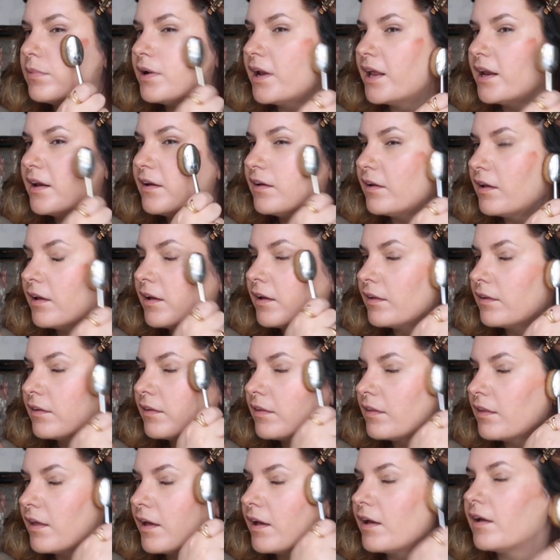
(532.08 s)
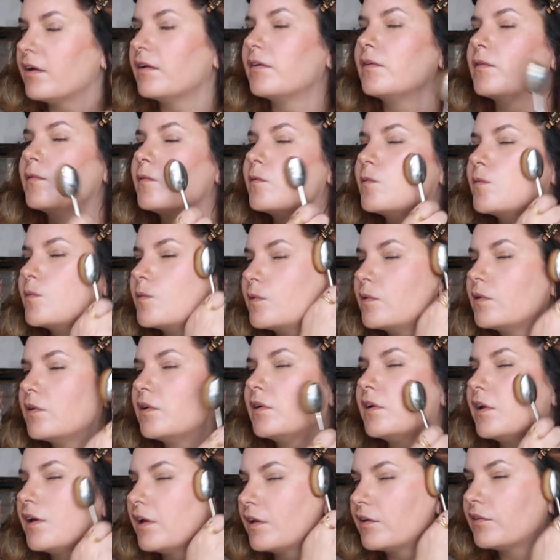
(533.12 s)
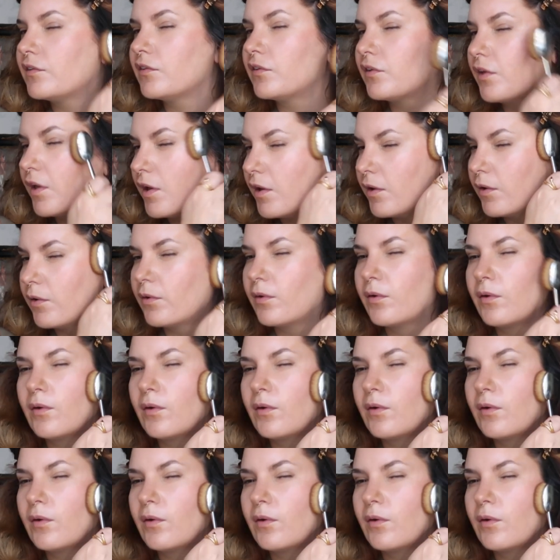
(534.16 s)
blending that like so.